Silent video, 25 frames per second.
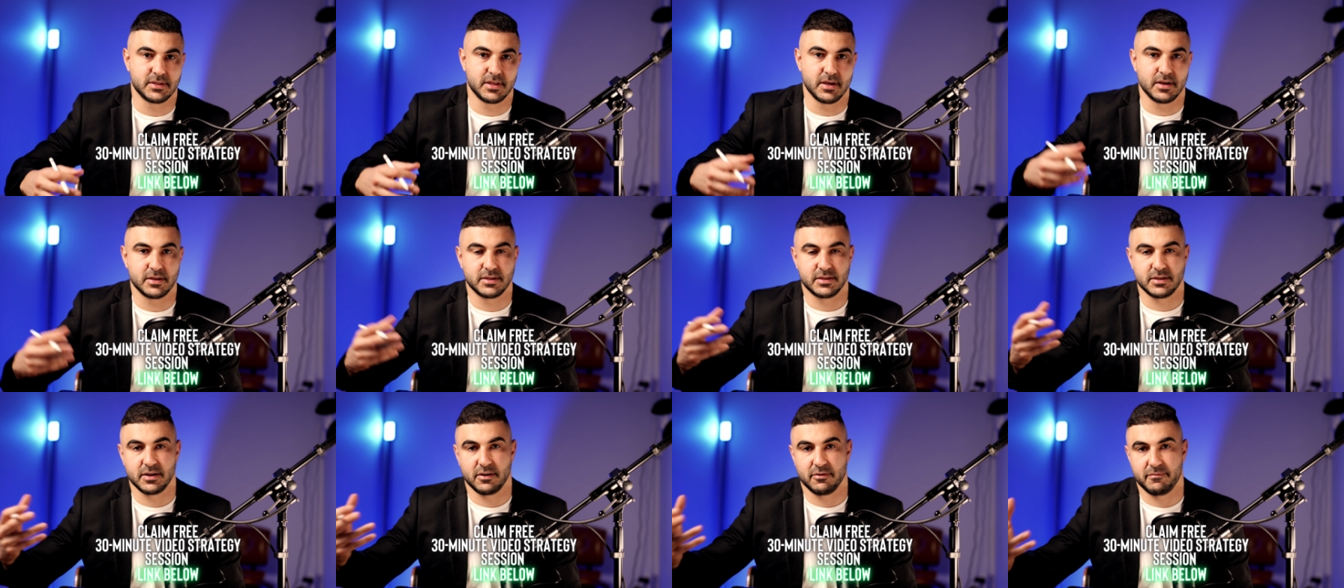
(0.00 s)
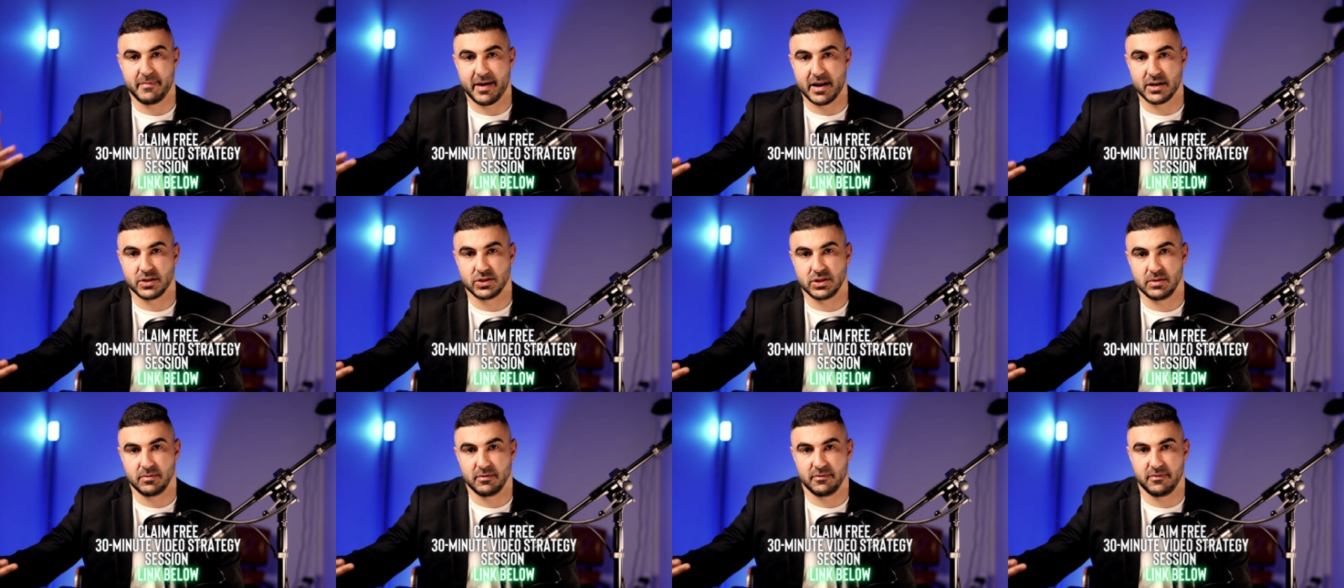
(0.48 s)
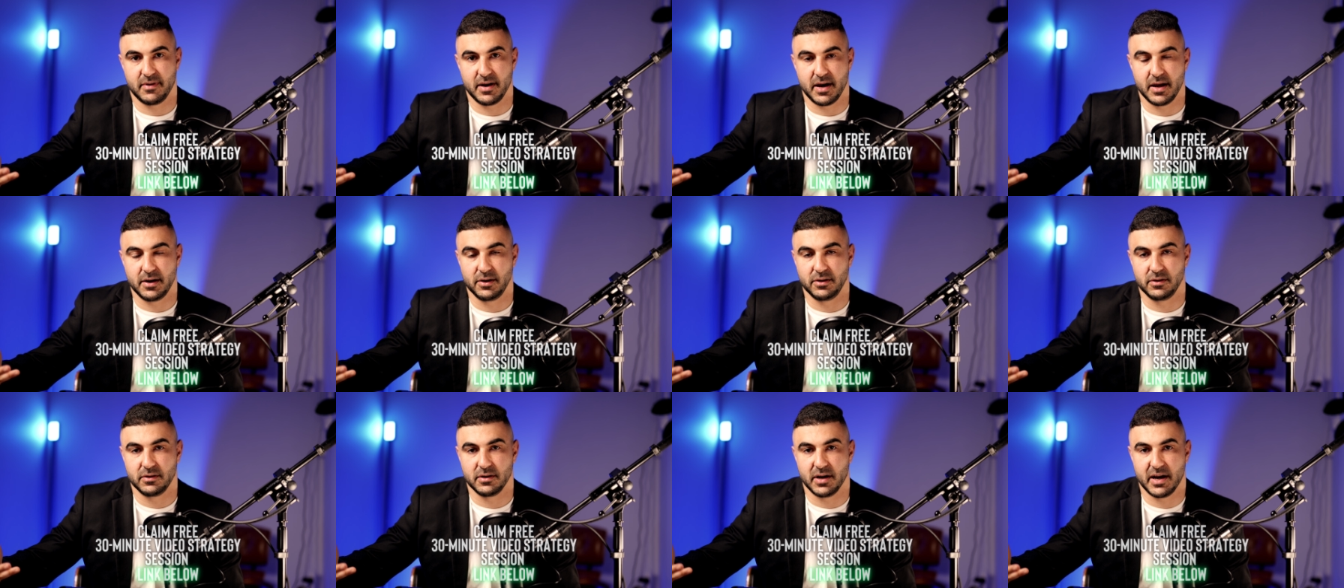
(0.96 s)
self-managed super fund, you
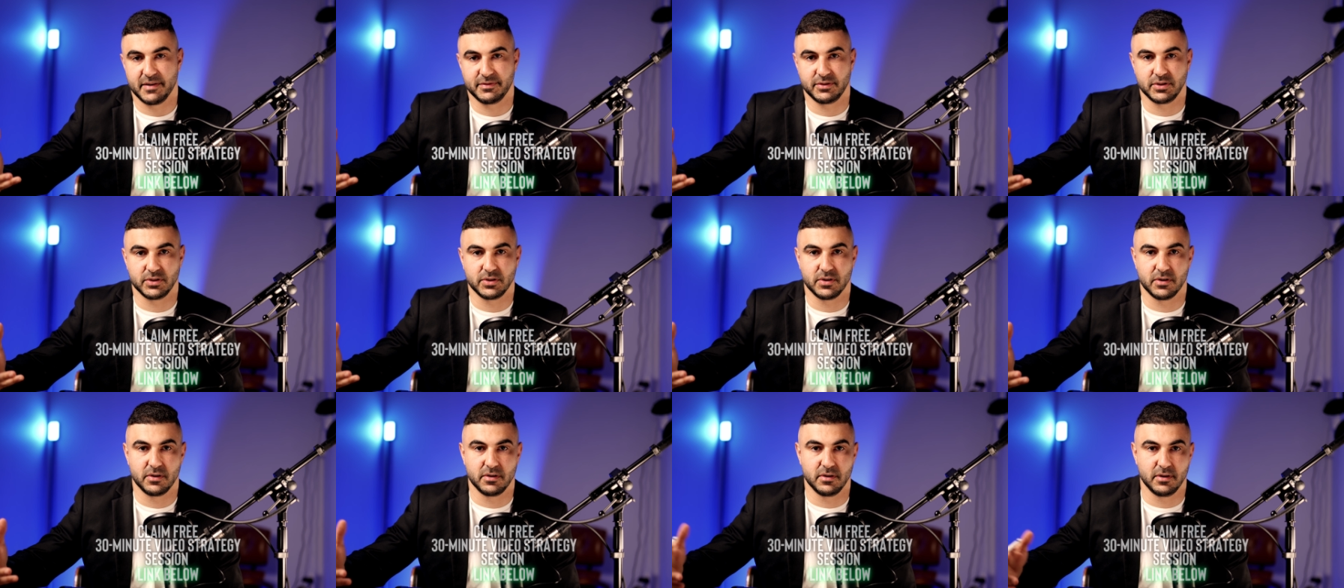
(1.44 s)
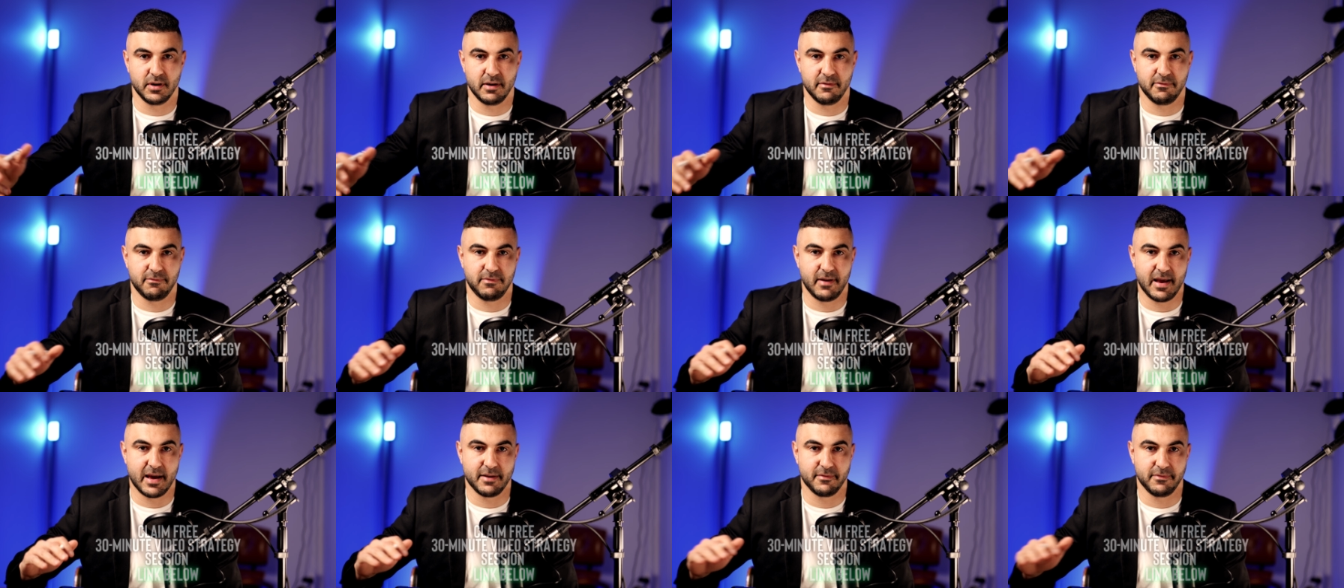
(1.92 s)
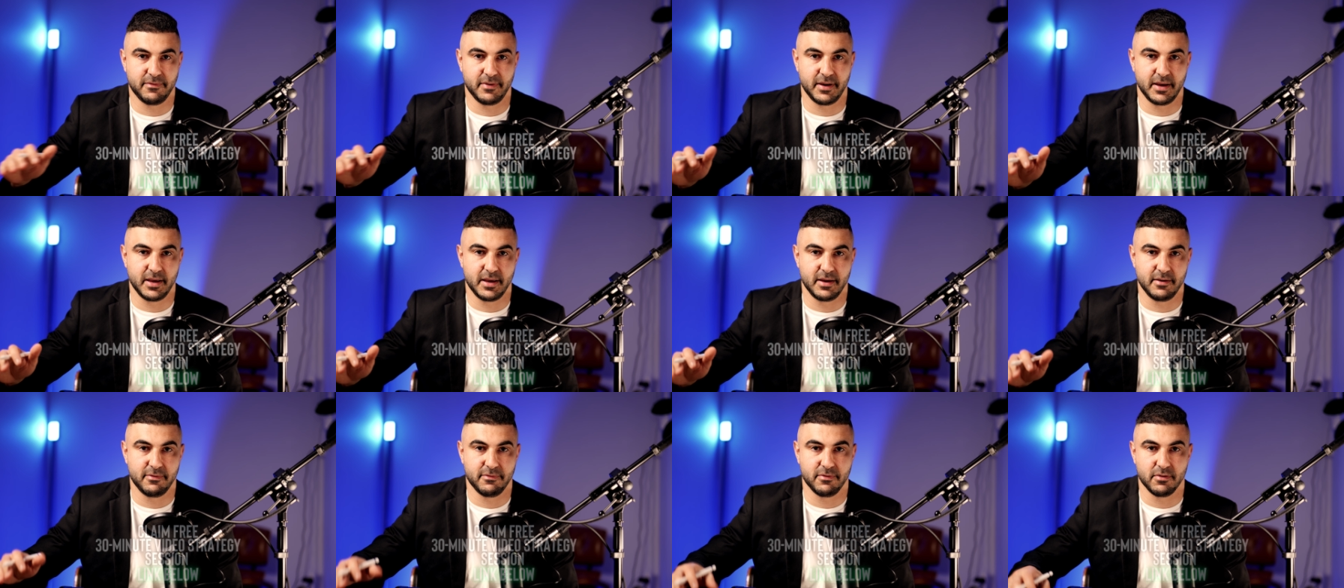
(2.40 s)
have to go a flat fee
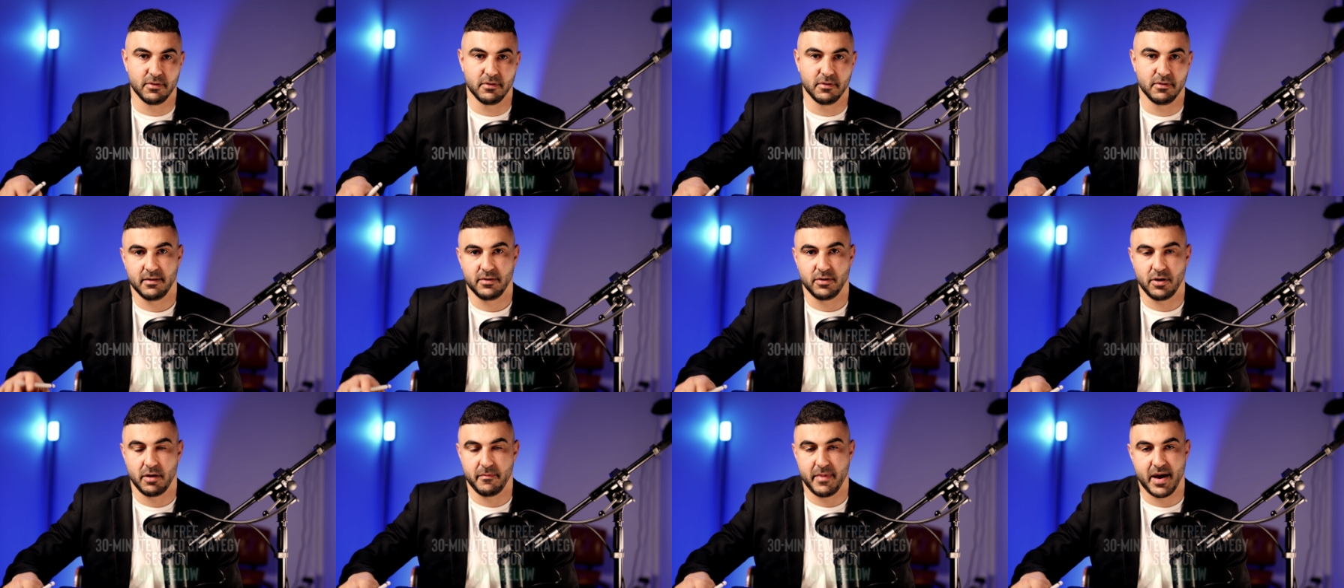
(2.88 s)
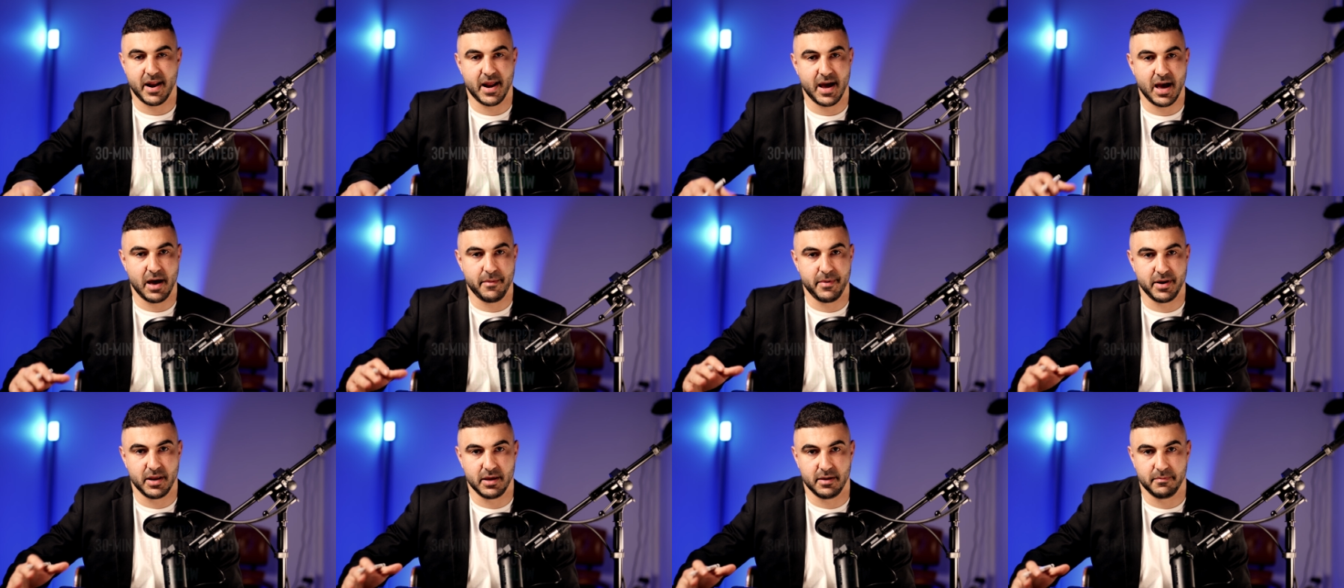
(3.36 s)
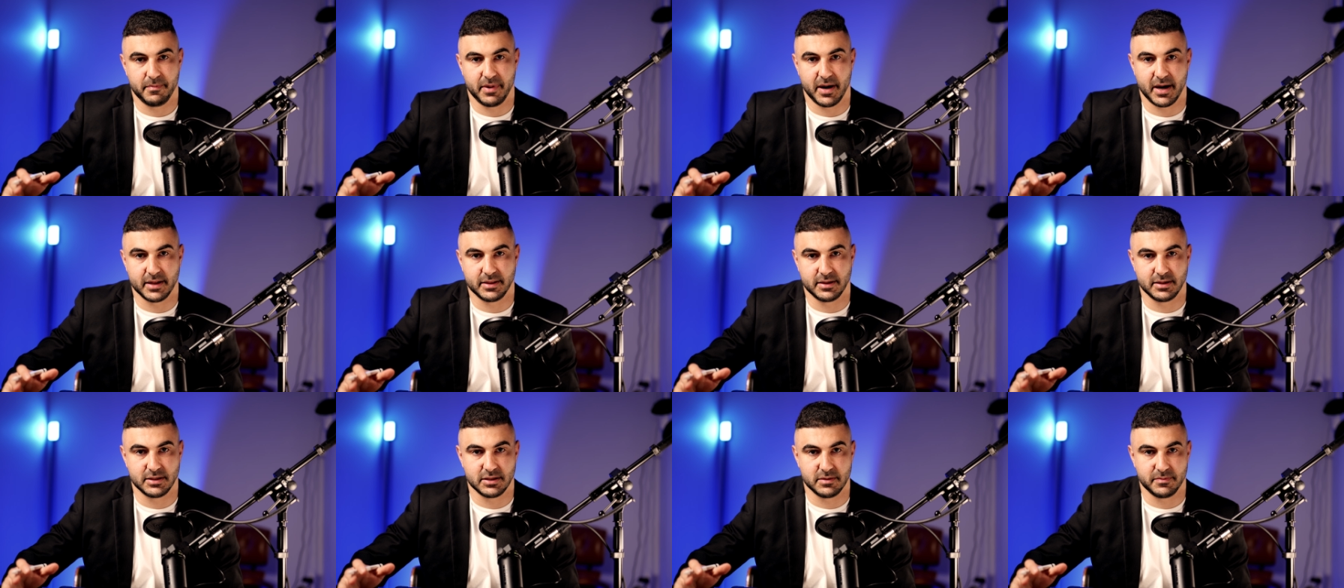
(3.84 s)
for no matter how many
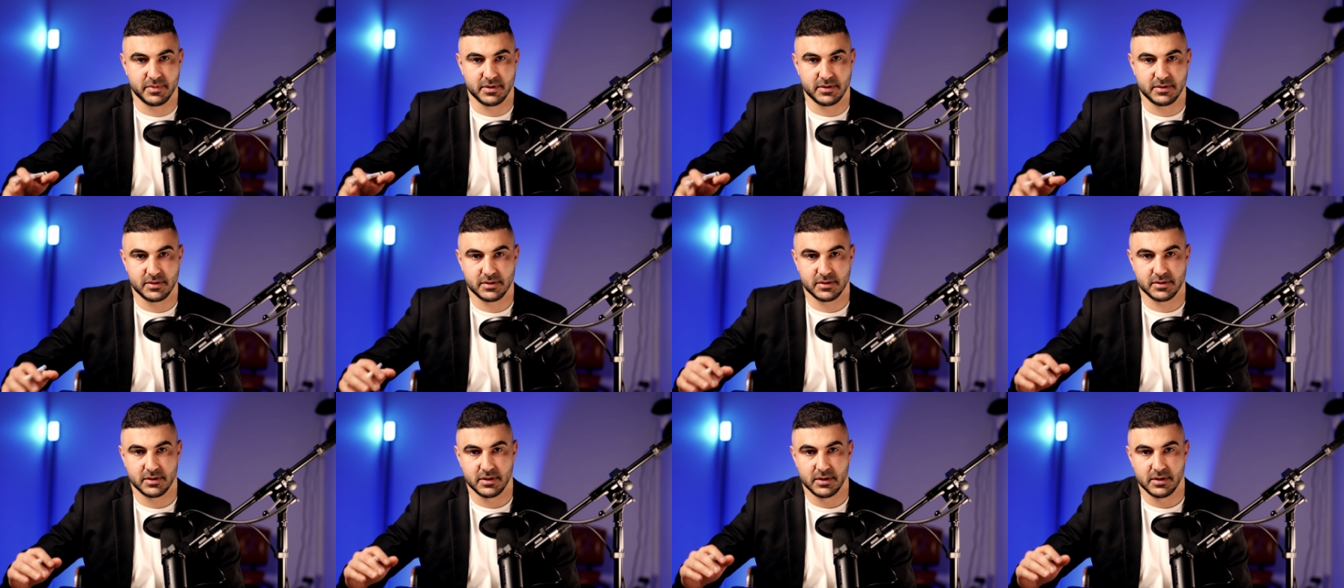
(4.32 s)
participants.